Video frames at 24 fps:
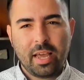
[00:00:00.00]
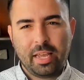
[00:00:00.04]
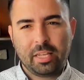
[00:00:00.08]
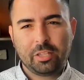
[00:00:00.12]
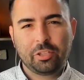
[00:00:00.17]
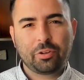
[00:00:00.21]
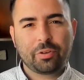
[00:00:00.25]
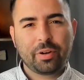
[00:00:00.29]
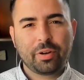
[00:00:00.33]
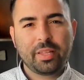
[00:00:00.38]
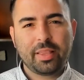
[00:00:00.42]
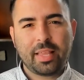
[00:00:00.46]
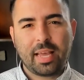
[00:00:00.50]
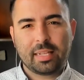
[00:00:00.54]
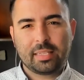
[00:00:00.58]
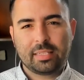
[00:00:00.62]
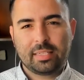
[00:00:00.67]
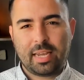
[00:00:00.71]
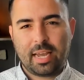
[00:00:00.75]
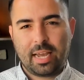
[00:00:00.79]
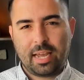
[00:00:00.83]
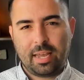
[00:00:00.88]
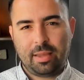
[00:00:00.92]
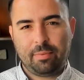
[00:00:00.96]
And during
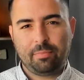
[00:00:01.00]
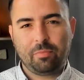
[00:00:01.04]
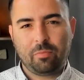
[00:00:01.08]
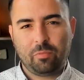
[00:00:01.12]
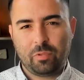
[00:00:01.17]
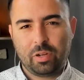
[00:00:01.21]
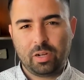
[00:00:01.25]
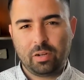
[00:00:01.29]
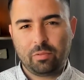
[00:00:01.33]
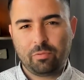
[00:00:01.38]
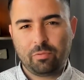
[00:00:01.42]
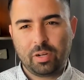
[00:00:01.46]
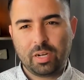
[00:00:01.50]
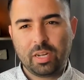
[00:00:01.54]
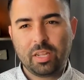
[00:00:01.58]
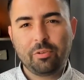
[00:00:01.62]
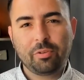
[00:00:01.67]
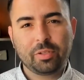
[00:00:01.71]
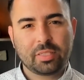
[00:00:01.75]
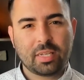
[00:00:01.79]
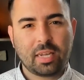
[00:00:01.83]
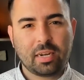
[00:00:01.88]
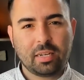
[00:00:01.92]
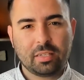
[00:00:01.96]
that time, when he
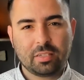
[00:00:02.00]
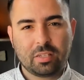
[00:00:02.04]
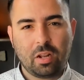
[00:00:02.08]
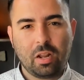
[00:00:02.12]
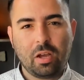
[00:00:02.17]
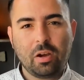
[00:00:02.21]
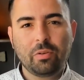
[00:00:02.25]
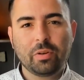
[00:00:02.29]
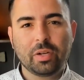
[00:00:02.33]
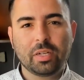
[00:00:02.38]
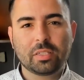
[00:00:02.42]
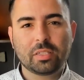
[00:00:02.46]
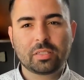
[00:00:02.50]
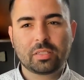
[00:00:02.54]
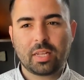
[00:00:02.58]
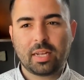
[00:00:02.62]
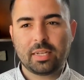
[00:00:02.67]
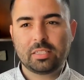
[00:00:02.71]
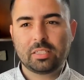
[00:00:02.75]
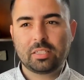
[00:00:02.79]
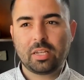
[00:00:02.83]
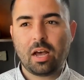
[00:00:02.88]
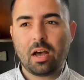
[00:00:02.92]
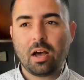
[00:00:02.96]
was at his lowest,
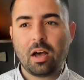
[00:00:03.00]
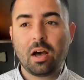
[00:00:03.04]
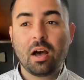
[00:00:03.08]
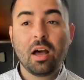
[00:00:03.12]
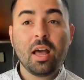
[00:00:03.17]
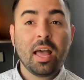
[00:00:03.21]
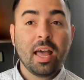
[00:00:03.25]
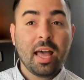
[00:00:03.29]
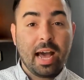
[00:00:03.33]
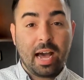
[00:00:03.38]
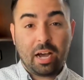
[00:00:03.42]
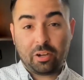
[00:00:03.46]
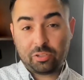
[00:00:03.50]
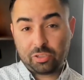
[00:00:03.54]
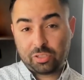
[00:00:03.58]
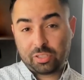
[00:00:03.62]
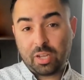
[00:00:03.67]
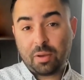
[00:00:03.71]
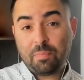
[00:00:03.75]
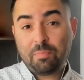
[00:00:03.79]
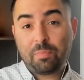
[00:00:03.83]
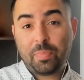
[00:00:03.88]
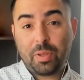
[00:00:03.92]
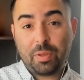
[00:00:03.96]
I saw how
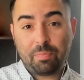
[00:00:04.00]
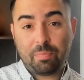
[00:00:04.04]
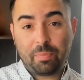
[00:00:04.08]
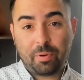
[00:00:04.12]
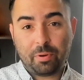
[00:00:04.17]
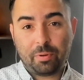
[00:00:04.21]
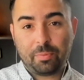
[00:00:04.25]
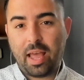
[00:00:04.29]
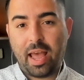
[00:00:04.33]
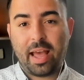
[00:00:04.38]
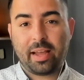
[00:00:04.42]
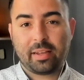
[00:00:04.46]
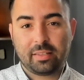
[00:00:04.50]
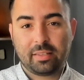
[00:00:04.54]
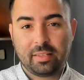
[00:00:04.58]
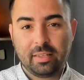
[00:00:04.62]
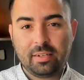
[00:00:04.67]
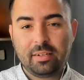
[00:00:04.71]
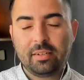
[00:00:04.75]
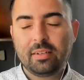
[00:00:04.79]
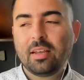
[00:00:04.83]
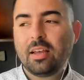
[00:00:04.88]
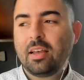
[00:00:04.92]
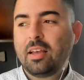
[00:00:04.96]
some people
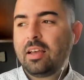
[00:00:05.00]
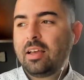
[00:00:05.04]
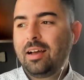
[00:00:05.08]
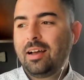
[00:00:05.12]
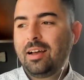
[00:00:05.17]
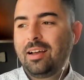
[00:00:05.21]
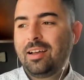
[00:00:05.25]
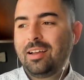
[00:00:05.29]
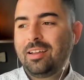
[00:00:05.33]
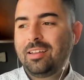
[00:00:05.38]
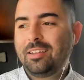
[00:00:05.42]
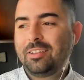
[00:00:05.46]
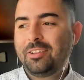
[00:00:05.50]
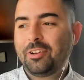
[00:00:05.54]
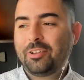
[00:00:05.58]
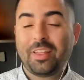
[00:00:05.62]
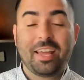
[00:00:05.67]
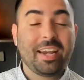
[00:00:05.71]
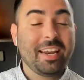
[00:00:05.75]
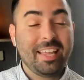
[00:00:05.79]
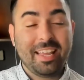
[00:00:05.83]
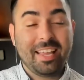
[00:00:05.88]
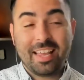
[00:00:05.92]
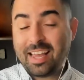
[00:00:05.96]
acted,
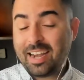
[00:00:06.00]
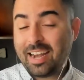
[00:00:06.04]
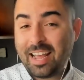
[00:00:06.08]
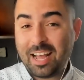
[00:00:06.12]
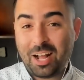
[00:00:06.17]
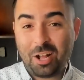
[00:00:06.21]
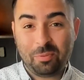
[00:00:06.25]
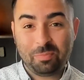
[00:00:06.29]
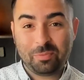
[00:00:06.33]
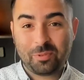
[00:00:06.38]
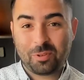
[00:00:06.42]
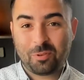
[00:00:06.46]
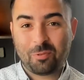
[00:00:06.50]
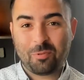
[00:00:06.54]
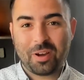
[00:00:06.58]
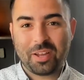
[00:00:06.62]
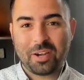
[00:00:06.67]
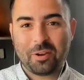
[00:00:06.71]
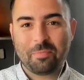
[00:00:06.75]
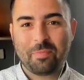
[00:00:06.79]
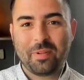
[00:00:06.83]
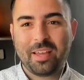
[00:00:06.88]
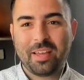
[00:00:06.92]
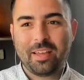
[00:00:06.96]
that he had helped
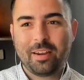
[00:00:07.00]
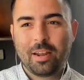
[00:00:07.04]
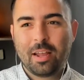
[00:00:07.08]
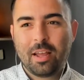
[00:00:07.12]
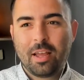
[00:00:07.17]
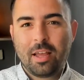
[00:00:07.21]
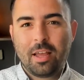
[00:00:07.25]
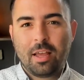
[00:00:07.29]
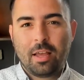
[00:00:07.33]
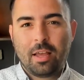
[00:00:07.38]
quite a bit.